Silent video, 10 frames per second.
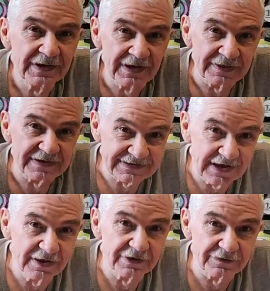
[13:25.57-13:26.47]
and the
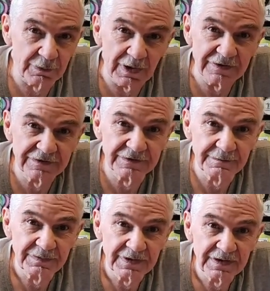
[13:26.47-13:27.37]
sellers was,
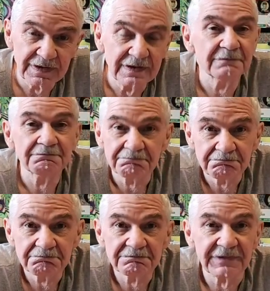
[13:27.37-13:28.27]

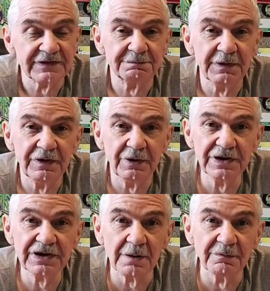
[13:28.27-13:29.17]
that's been their
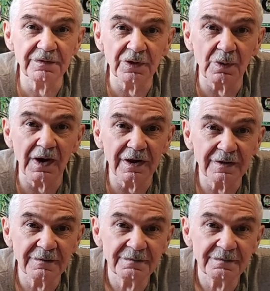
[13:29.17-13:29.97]
income for a while.